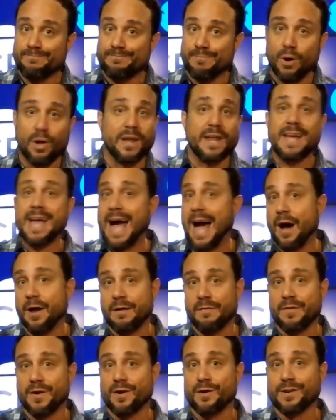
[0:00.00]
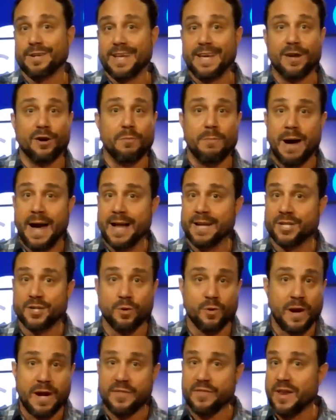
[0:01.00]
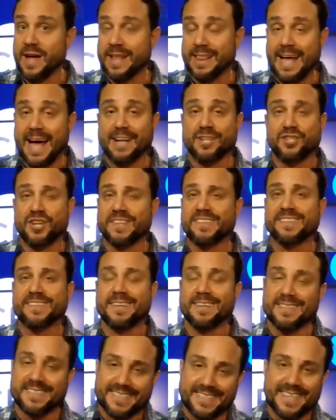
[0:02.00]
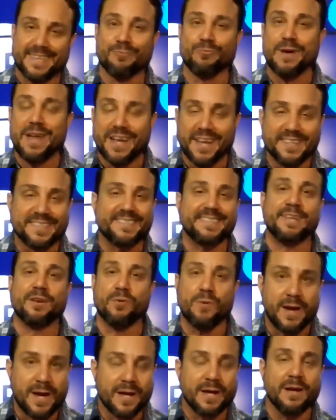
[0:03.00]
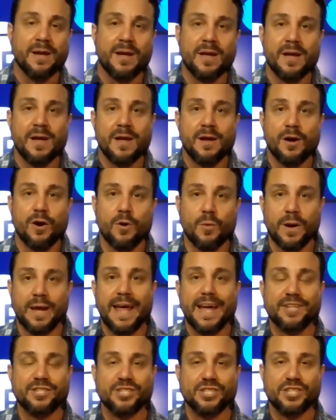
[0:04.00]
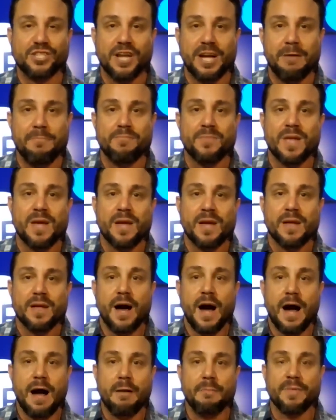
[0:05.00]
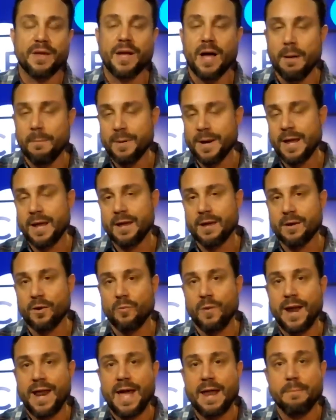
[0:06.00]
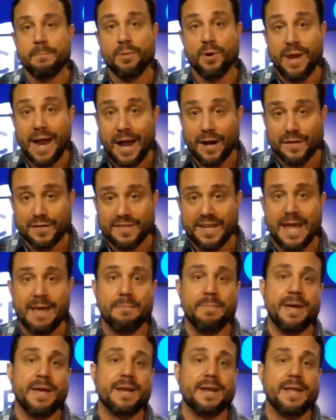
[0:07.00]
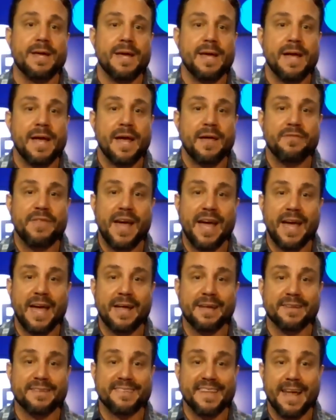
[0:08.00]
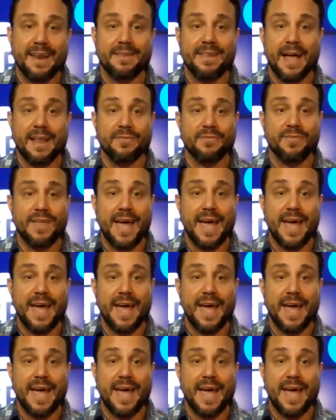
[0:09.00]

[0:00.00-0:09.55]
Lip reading: pulling out of their deal, mind you, or anything like that, just reconsidering her relationship. The company went ahead and put out a statement. They said that